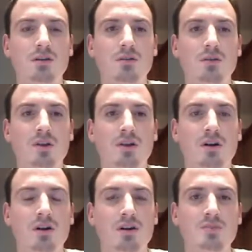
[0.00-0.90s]
What
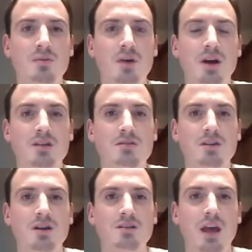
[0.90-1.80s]
encouraged me about
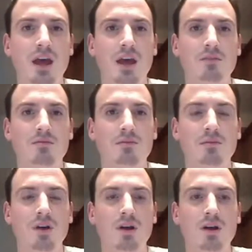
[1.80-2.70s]
yesterday's game
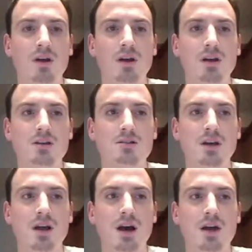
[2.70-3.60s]
is
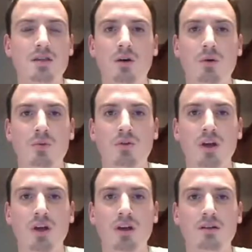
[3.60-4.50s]
that I thought we
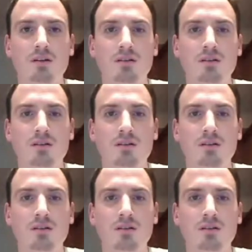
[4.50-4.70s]
played